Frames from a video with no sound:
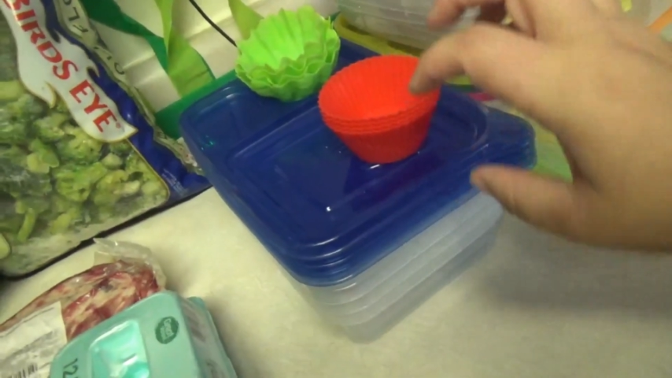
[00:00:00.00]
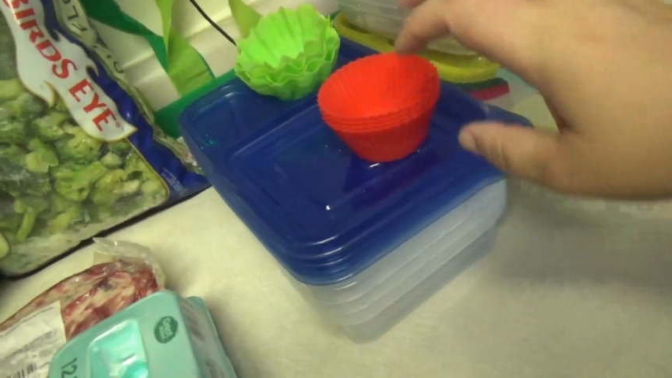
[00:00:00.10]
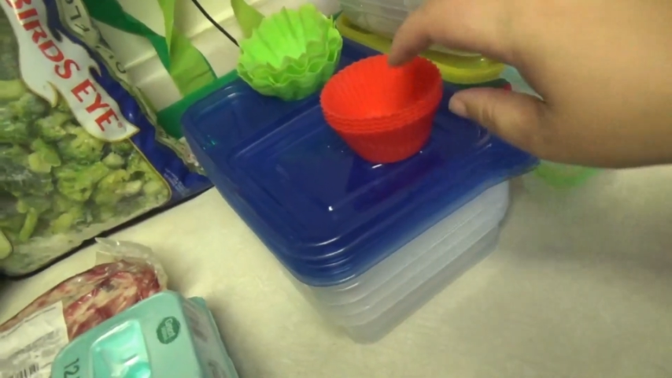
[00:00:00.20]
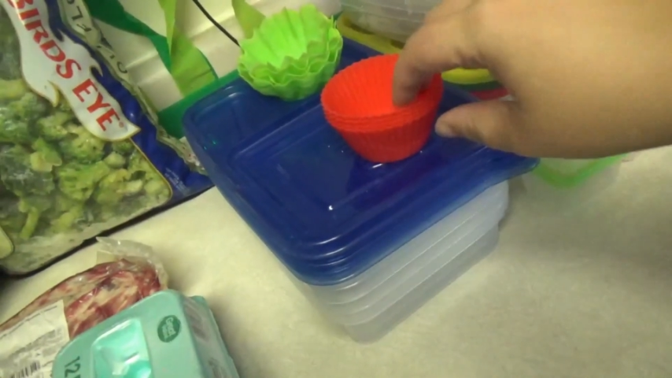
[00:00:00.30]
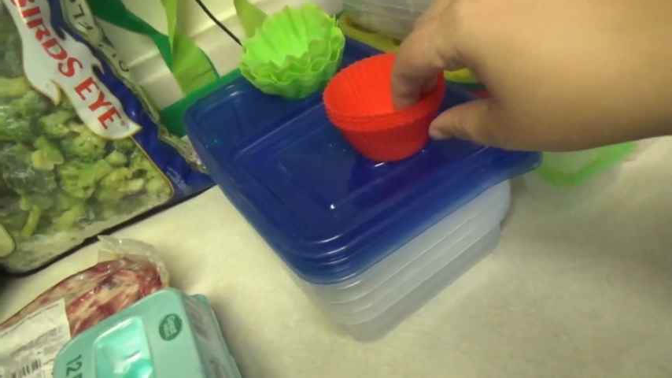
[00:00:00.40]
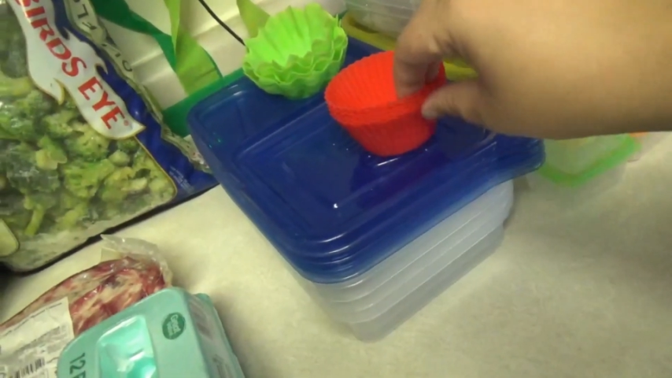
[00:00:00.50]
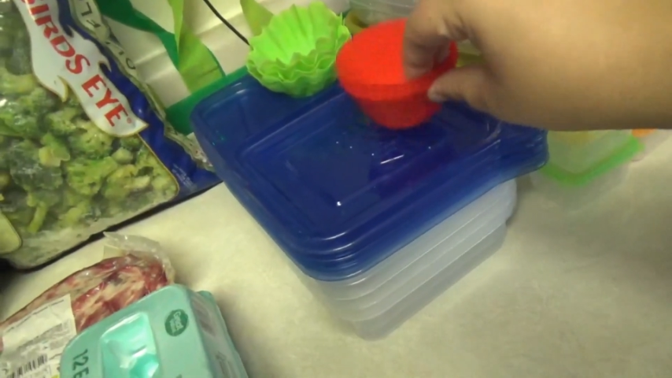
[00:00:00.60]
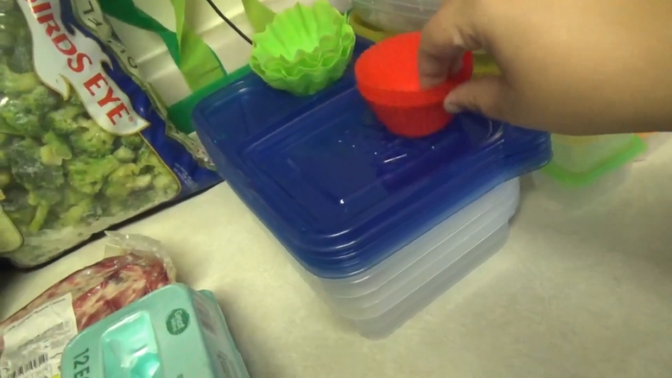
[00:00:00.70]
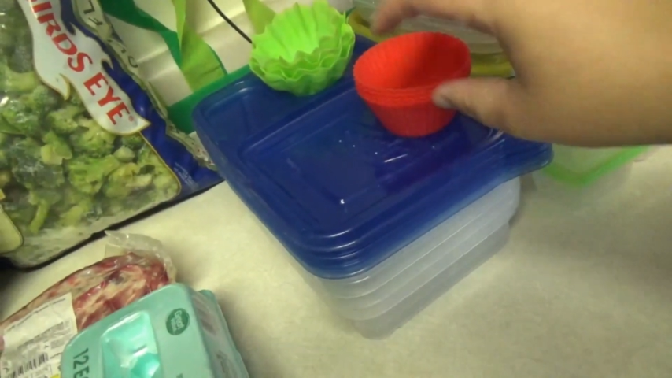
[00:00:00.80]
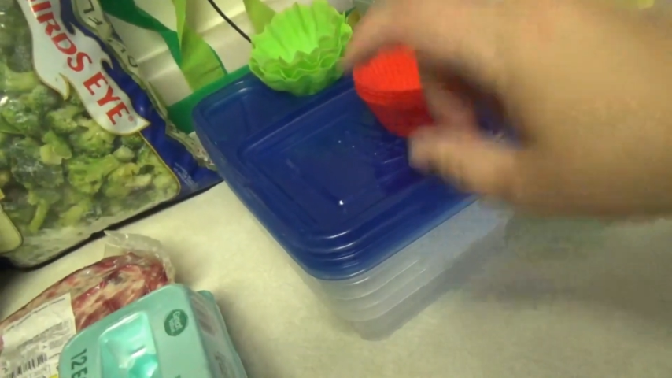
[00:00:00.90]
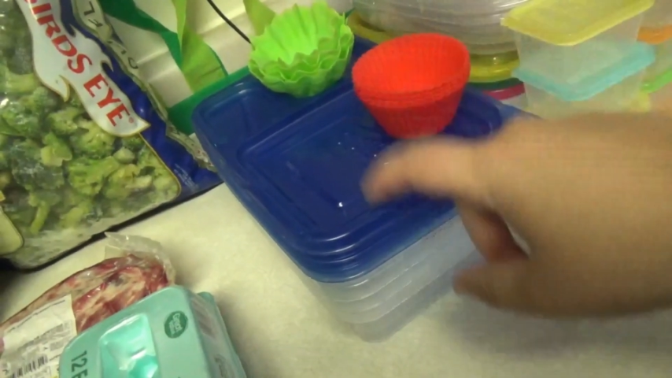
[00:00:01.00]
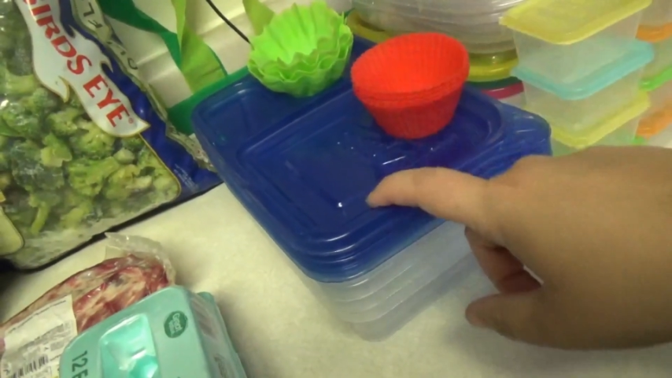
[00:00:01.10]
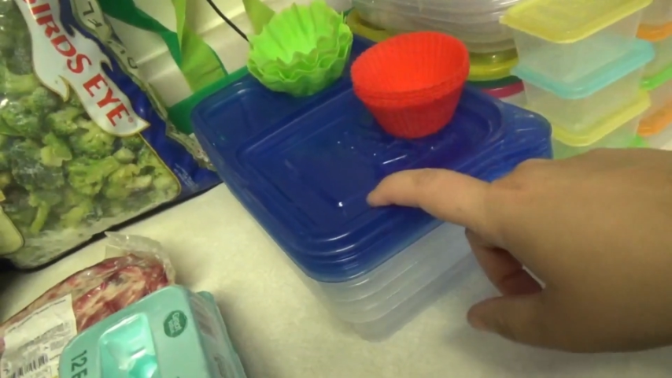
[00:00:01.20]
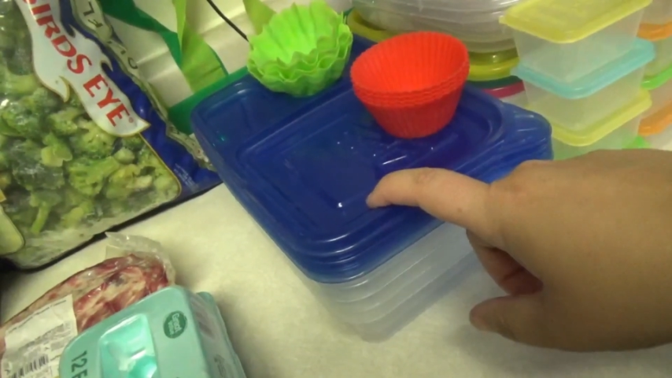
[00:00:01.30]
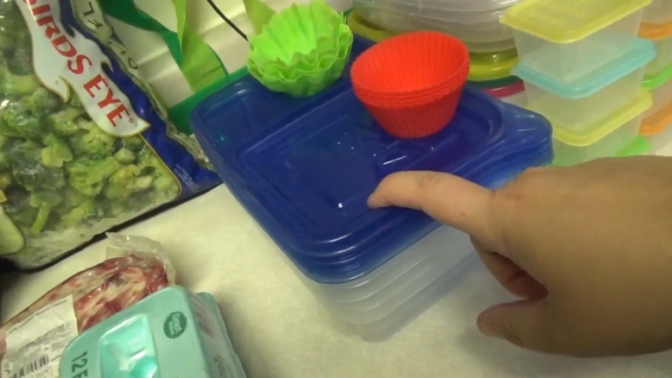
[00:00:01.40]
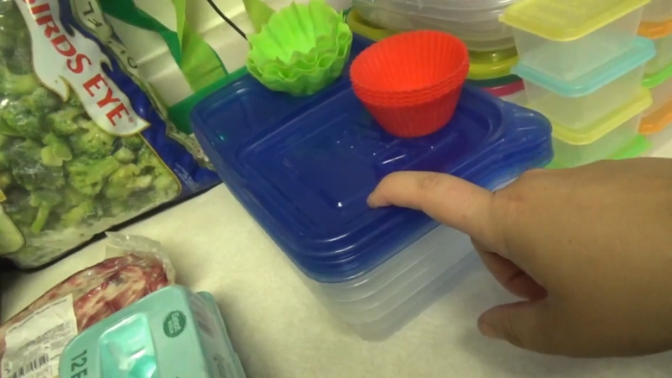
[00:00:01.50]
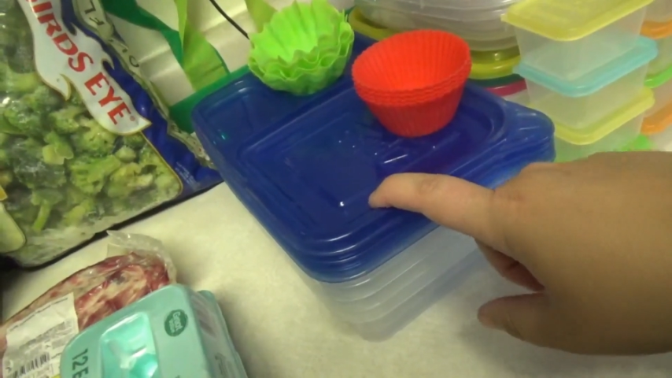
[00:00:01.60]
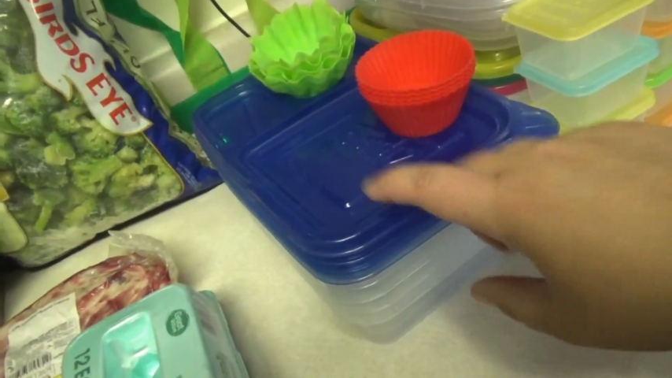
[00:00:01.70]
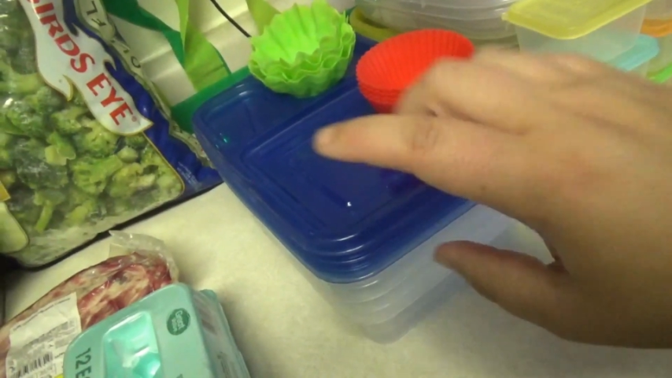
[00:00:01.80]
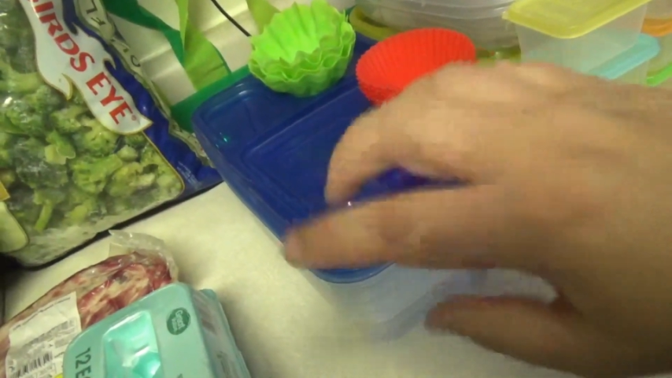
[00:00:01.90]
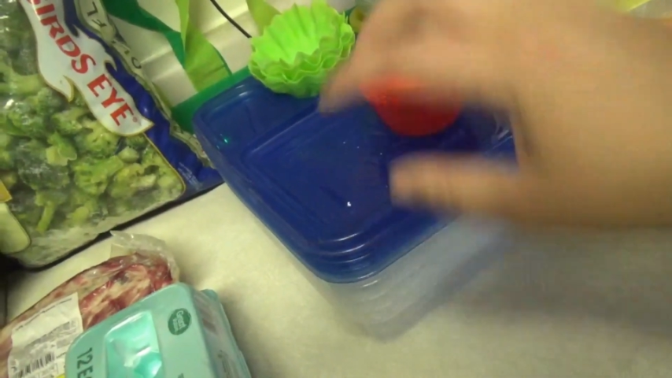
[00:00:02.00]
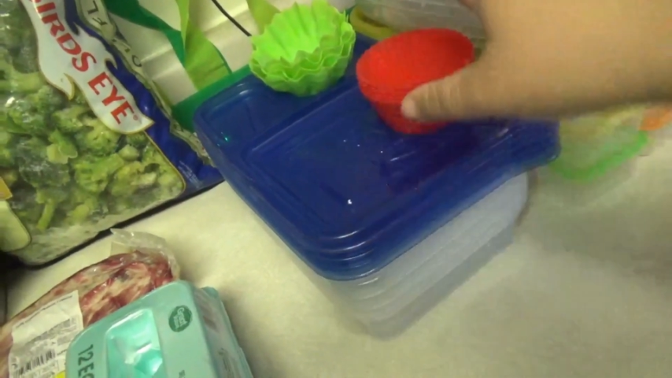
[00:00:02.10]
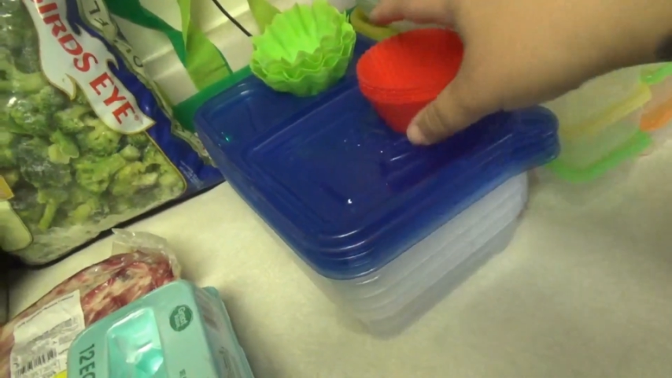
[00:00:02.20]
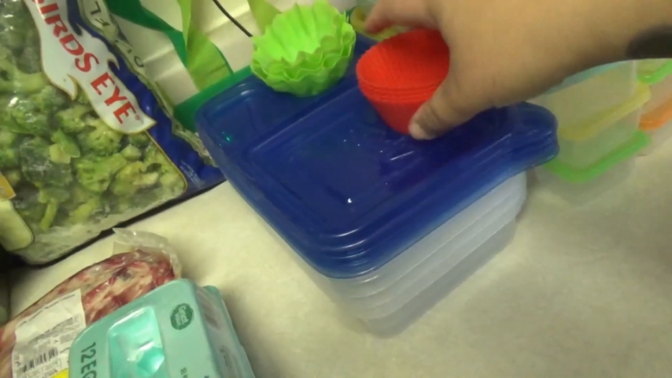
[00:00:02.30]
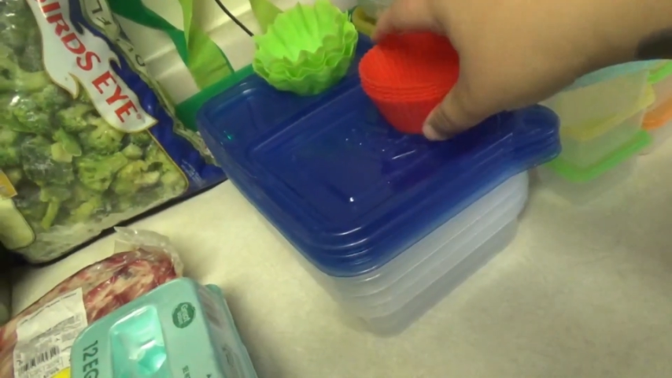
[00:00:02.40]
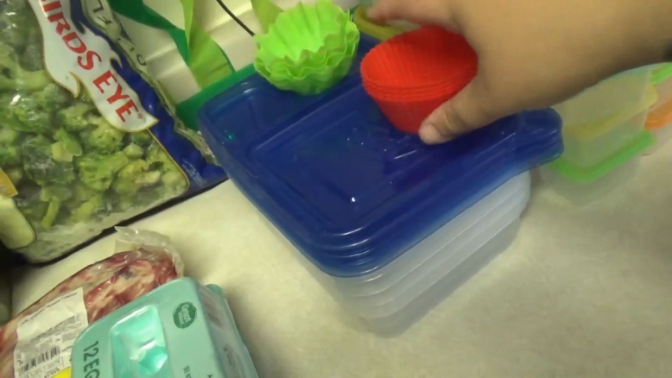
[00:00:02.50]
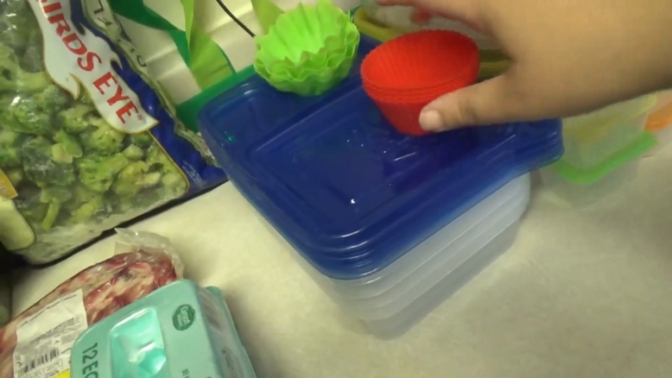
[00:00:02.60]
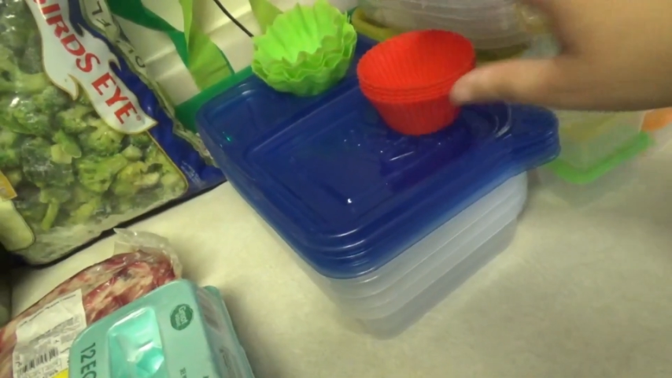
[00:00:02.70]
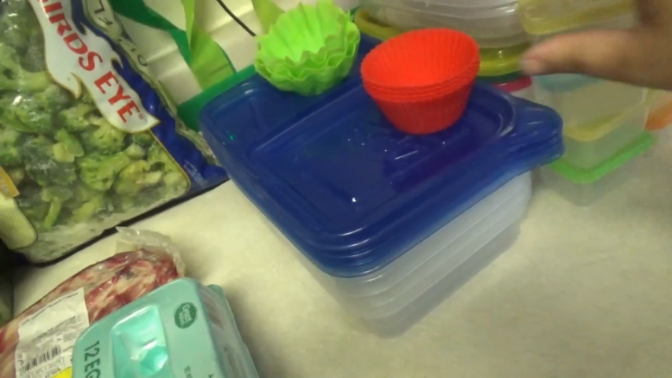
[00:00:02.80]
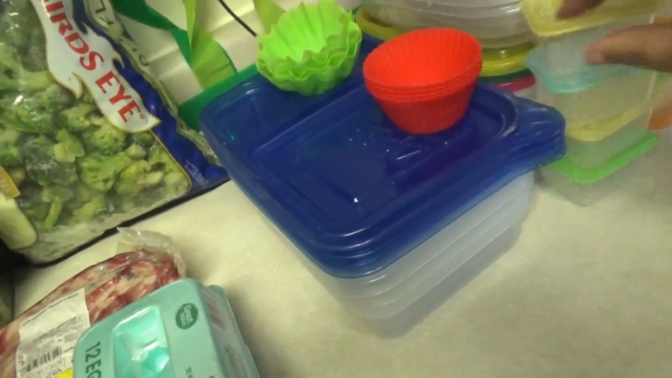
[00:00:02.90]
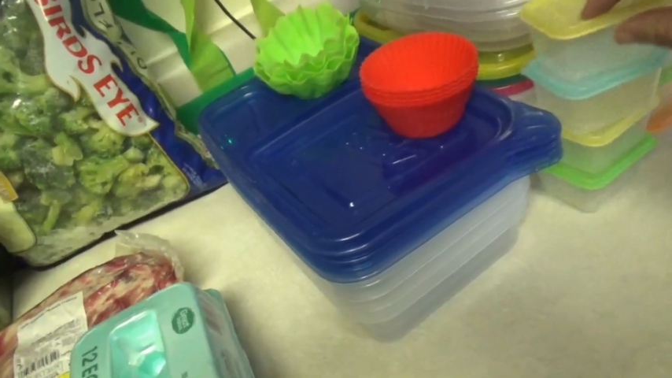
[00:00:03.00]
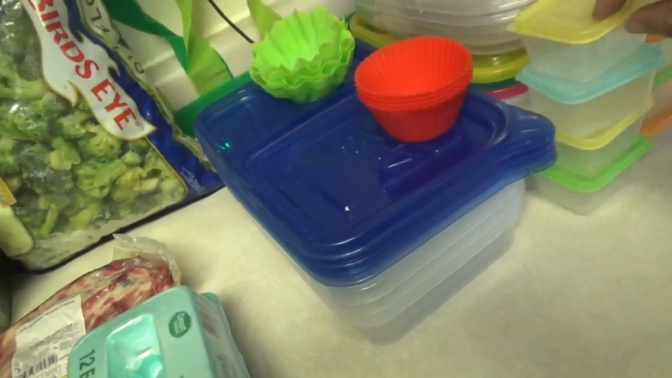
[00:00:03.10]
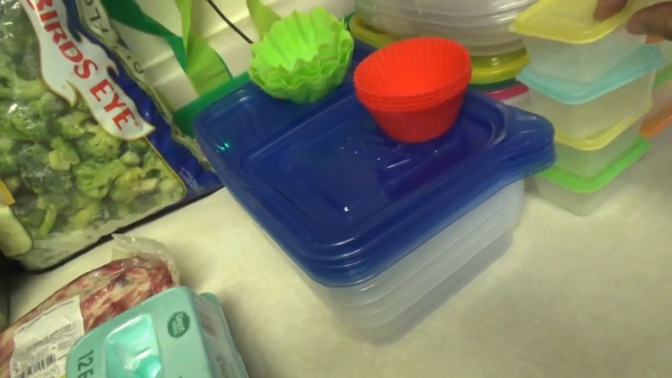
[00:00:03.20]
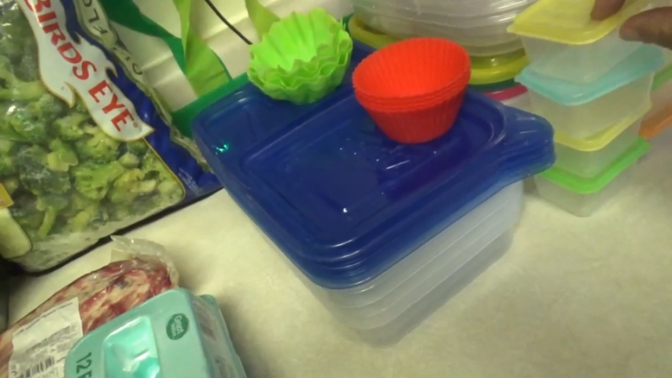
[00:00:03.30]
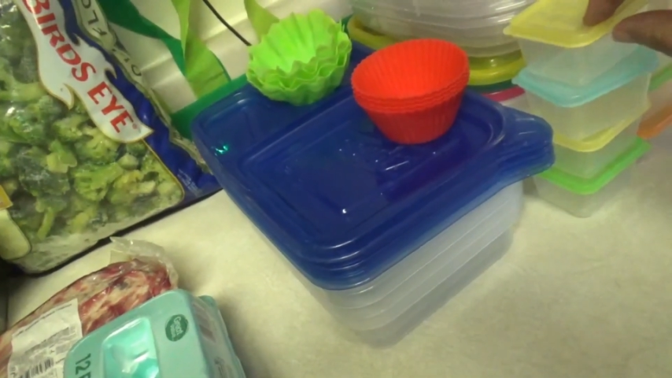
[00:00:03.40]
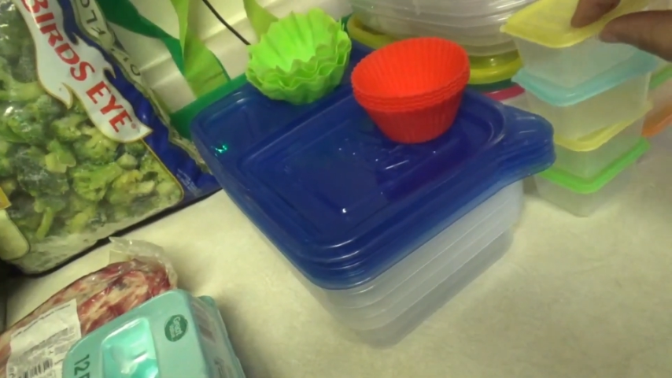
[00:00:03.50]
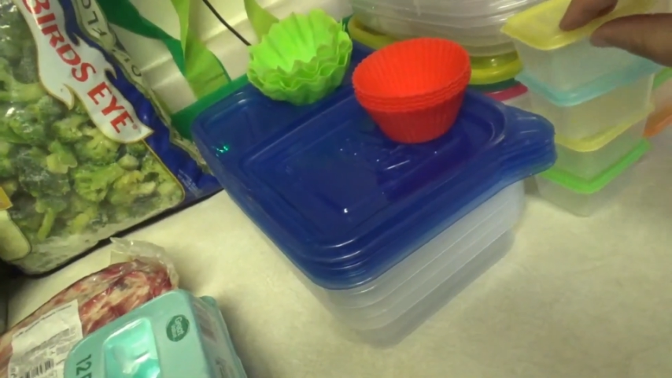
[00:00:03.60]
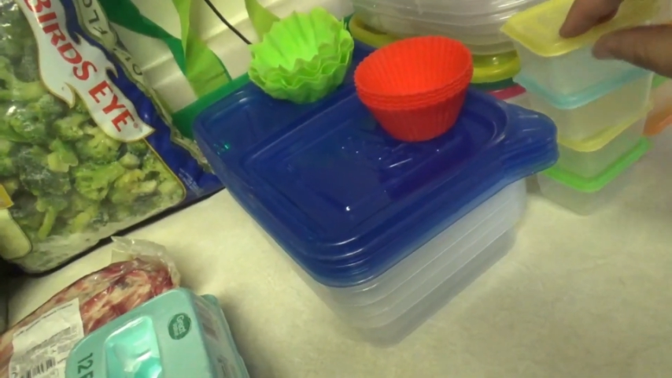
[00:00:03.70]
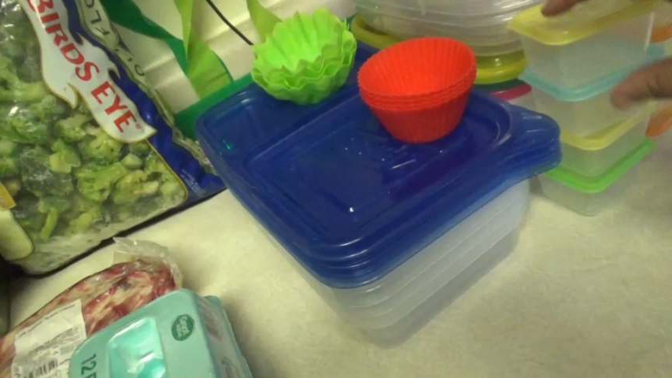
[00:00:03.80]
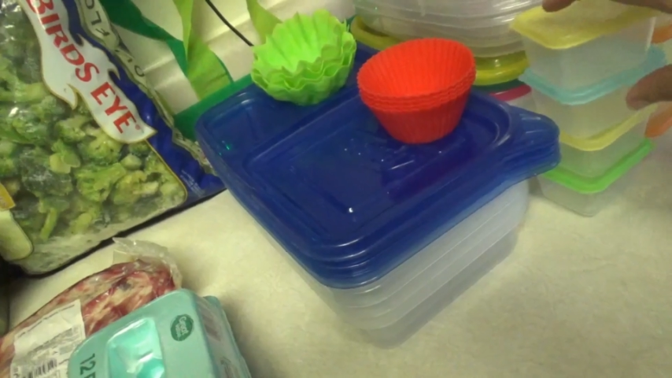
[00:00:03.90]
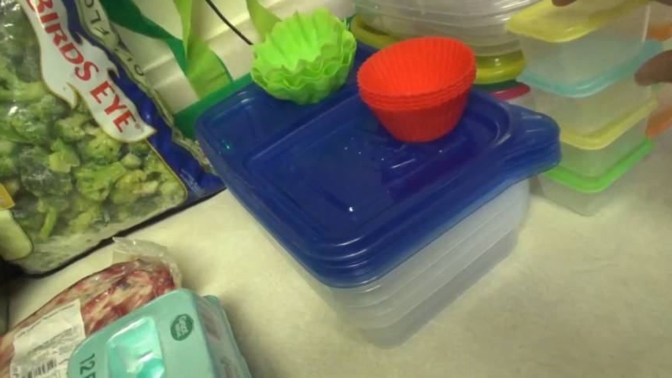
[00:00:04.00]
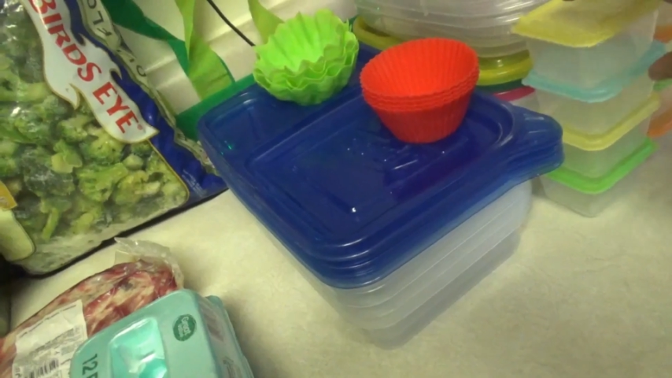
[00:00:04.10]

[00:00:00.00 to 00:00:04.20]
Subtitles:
(no speaker visible)